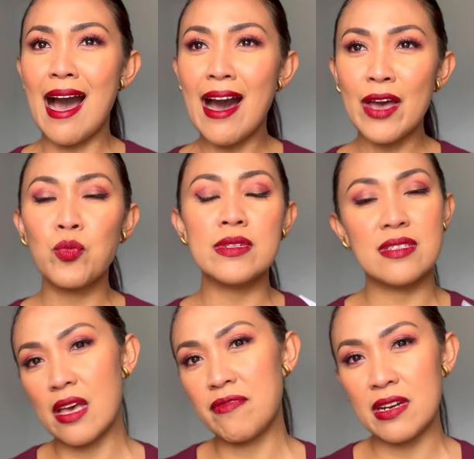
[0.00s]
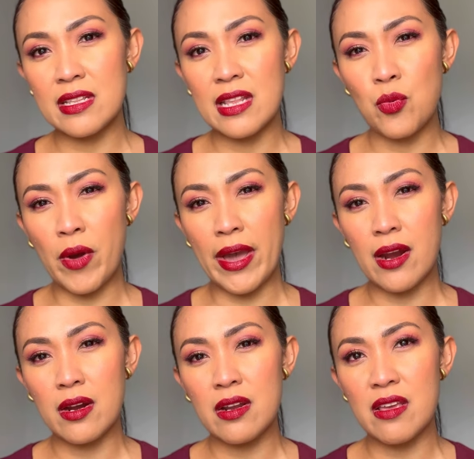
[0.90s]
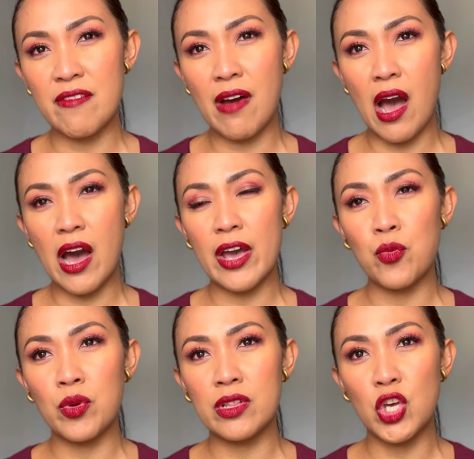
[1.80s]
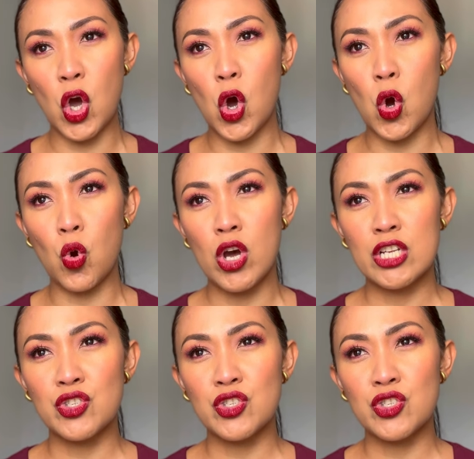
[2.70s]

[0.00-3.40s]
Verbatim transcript: I will definitely wear if I will go